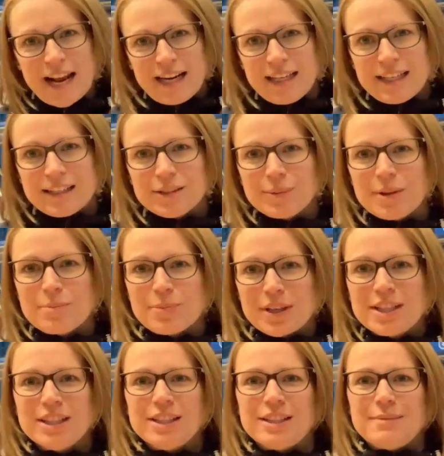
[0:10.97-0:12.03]
Analyst with
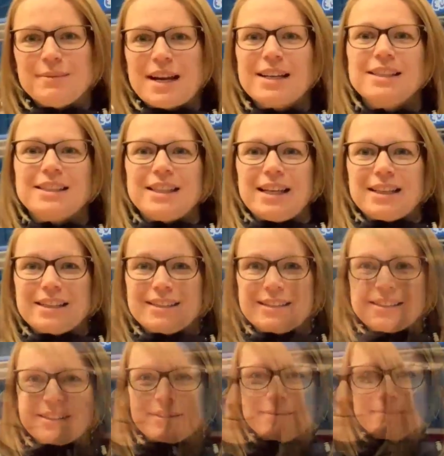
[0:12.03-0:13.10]
British
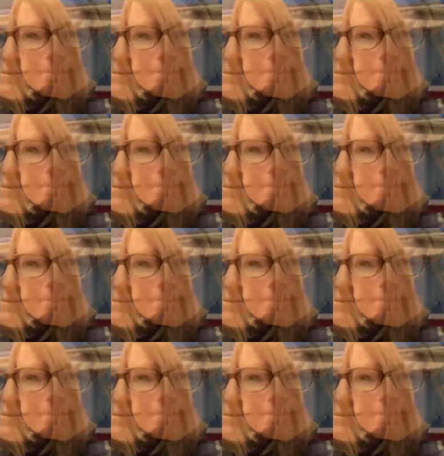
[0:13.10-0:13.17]
Gymnastics.